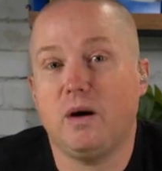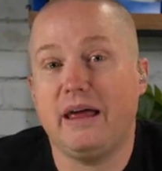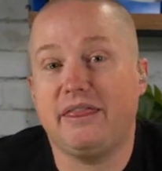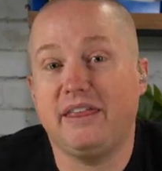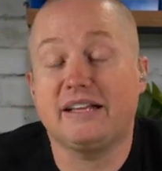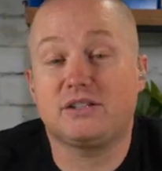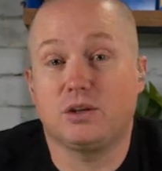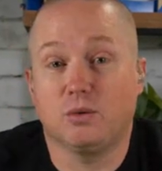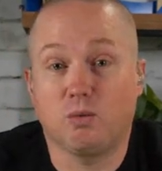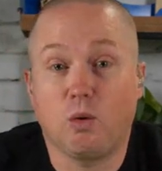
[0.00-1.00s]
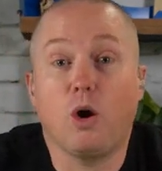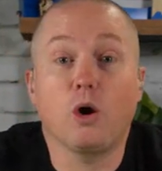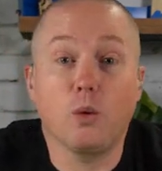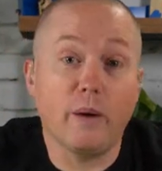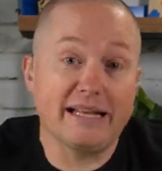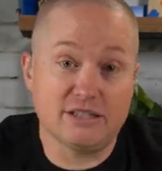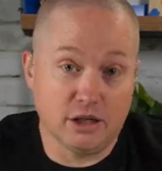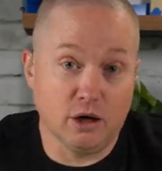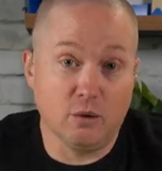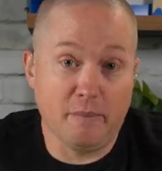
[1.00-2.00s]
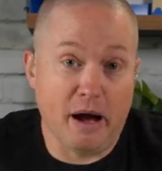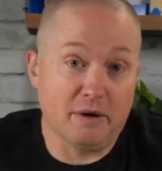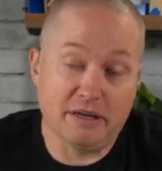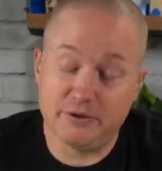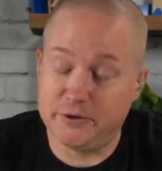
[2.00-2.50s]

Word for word: I think it's the wrong way to go about it.